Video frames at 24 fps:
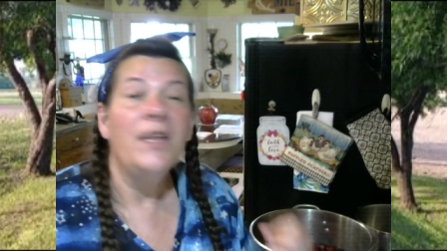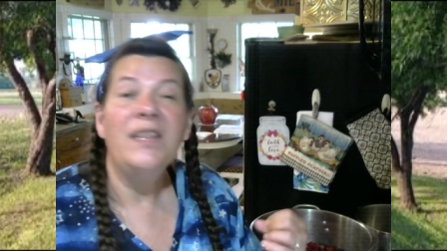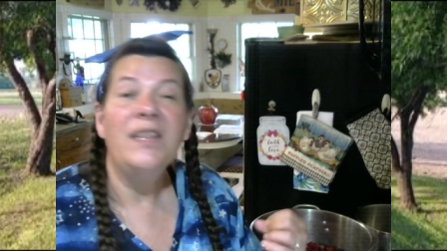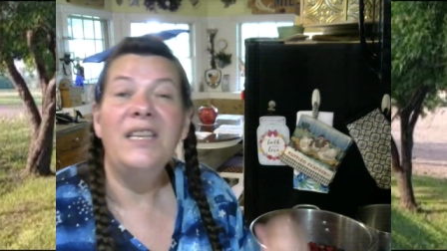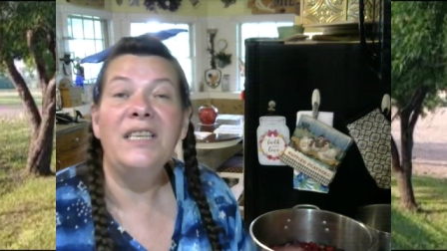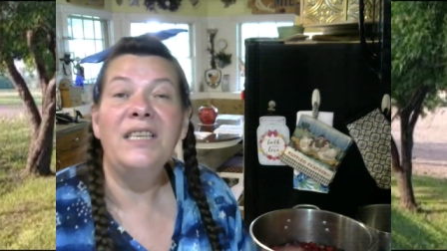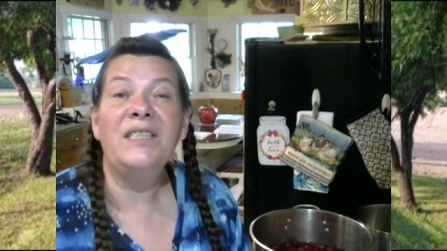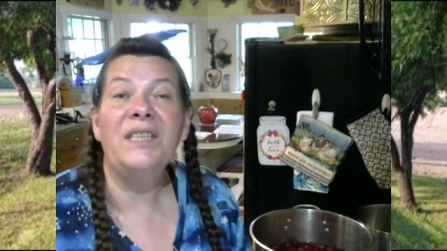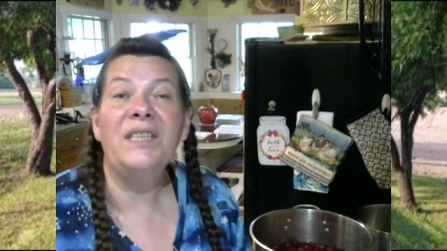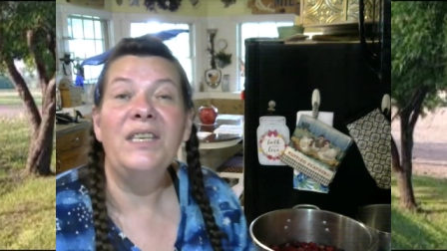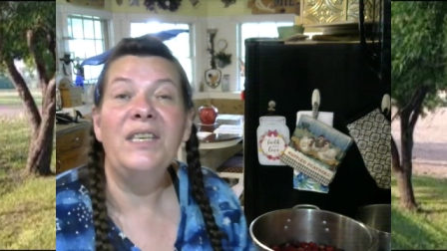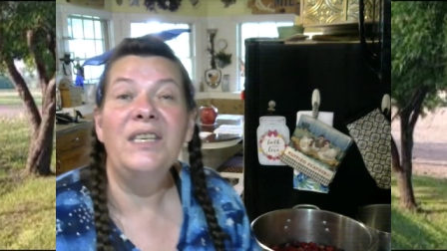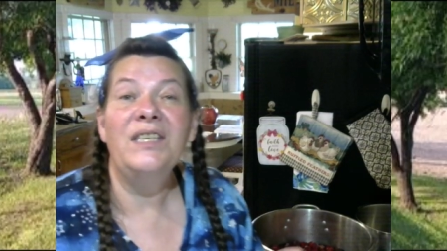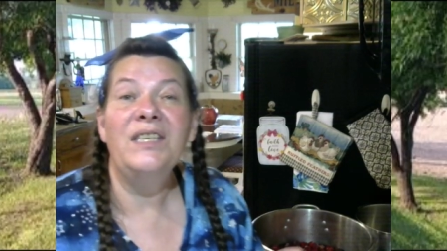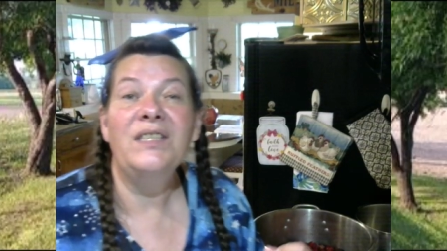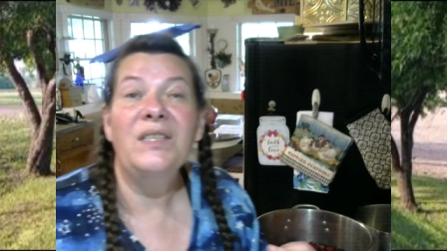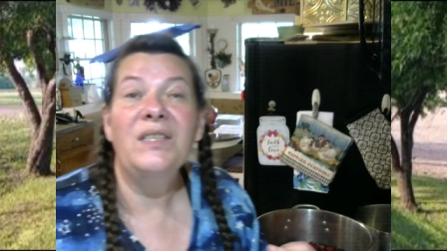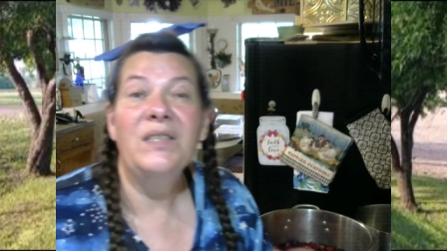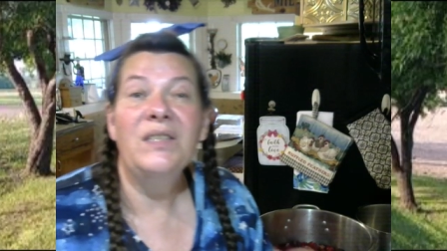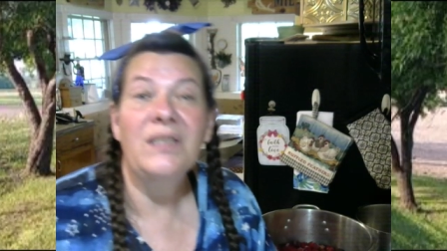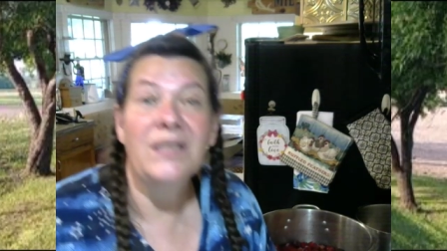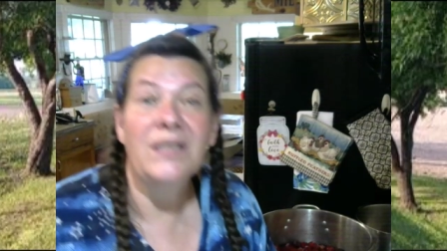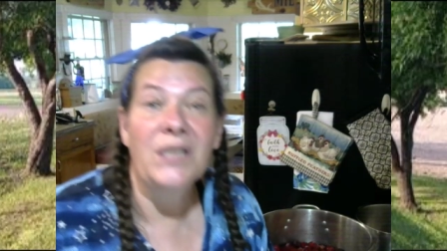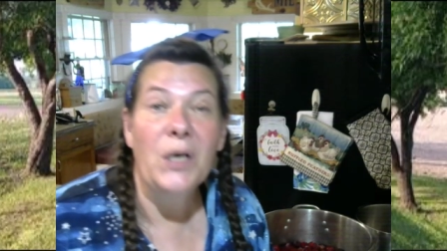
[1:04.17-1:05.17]
this is
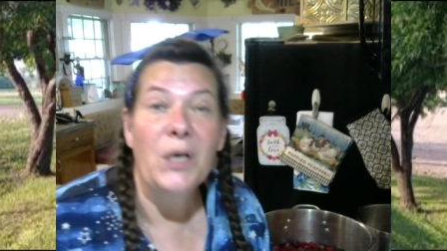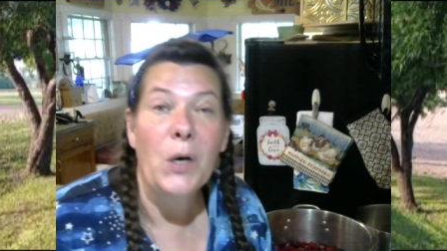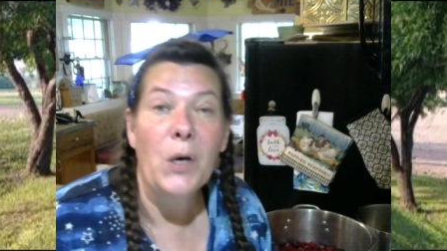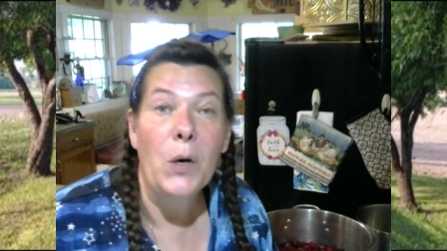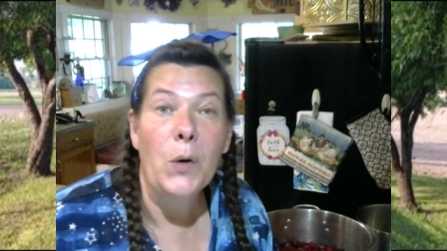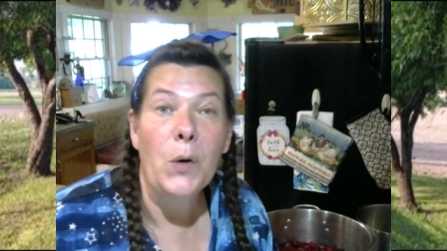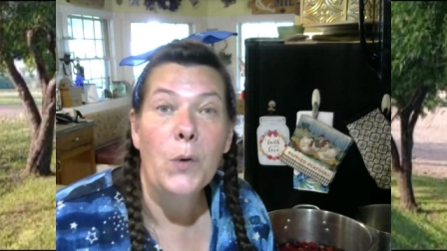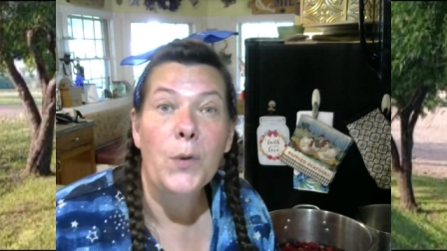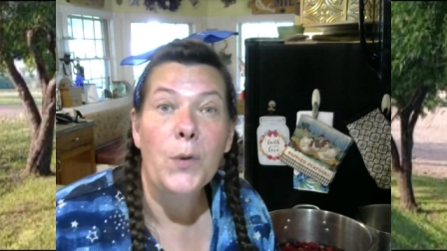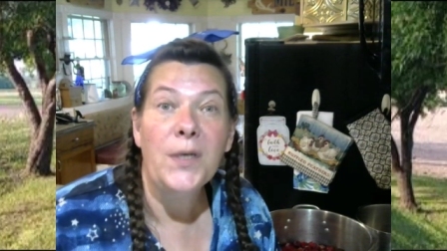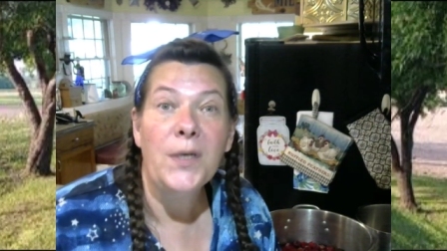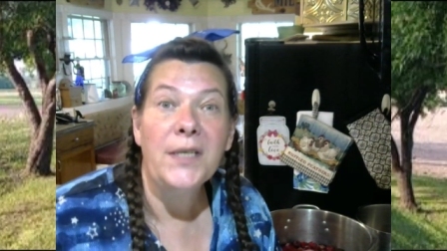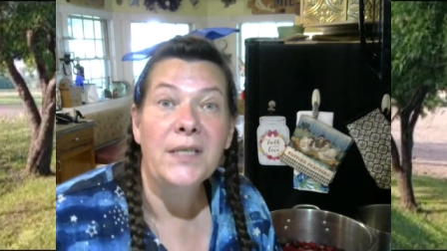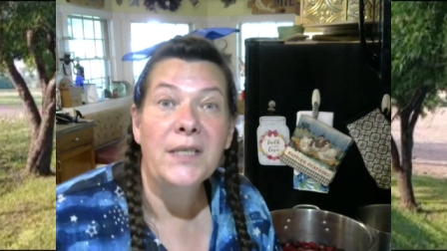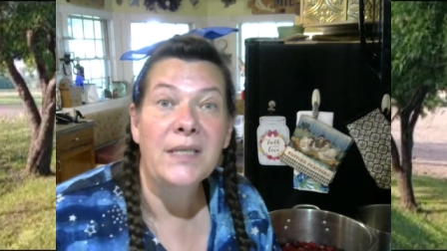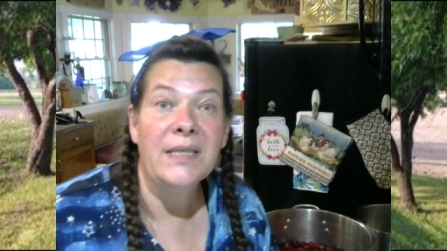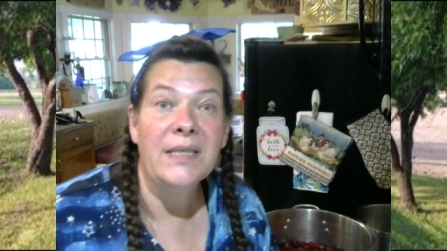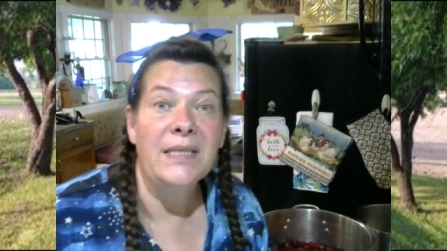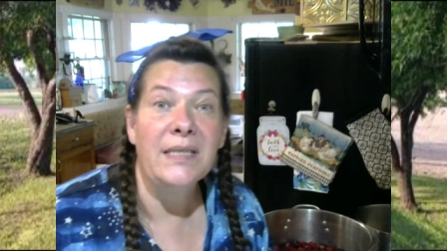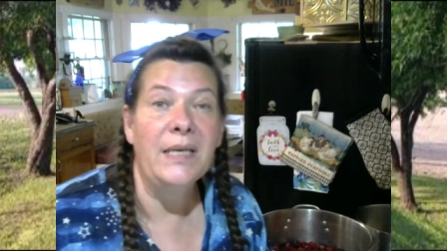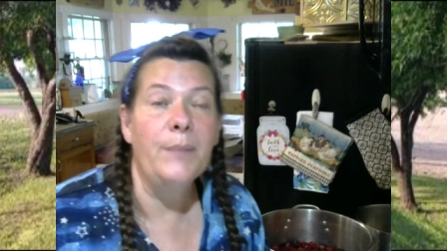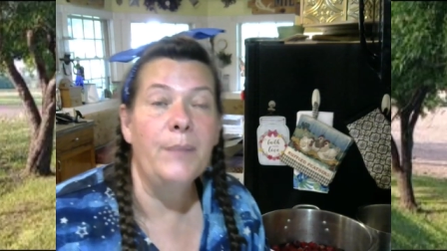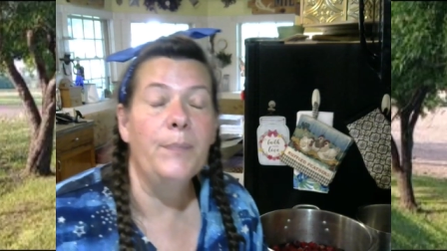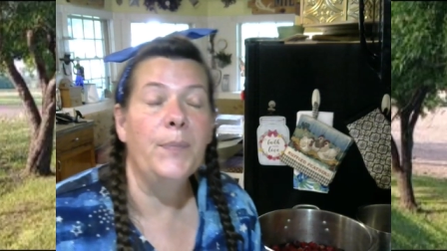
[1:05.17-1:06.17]
so
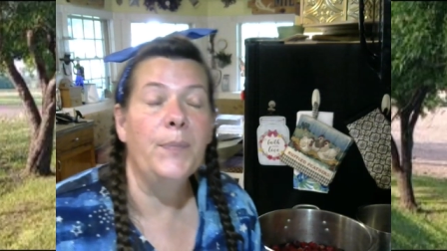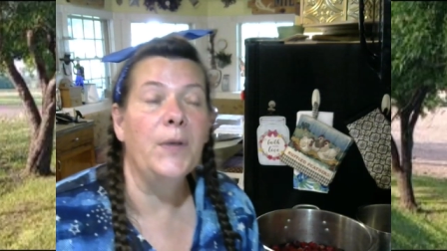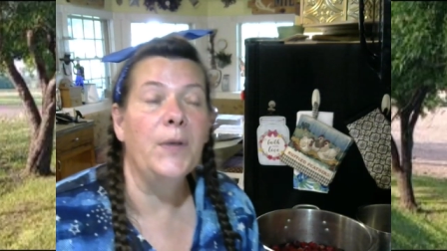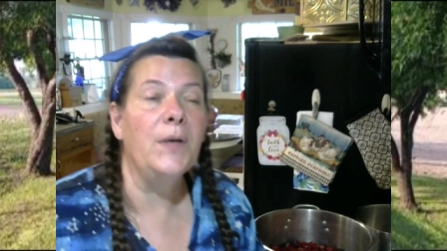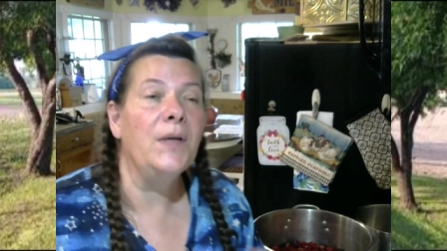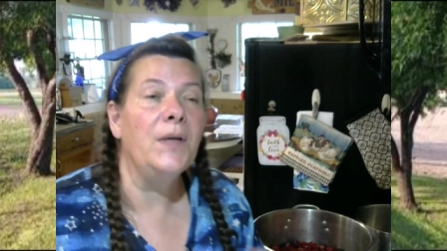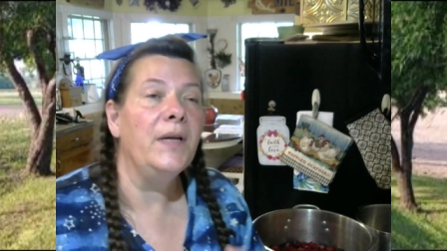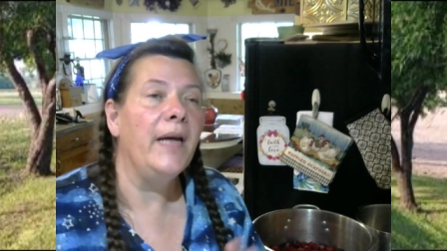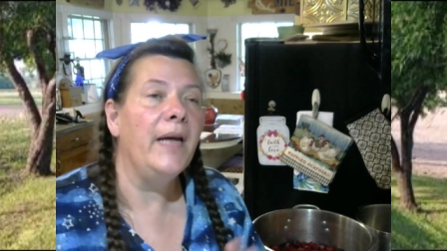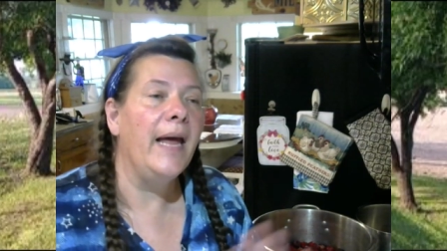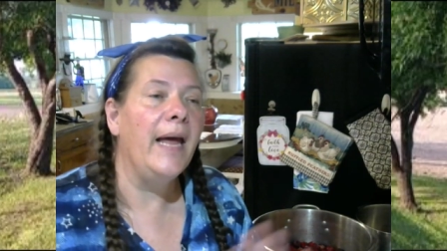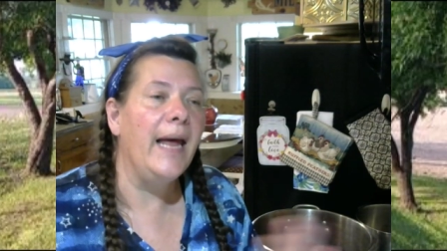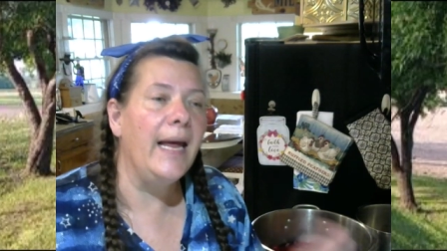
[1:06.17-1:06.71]
simple.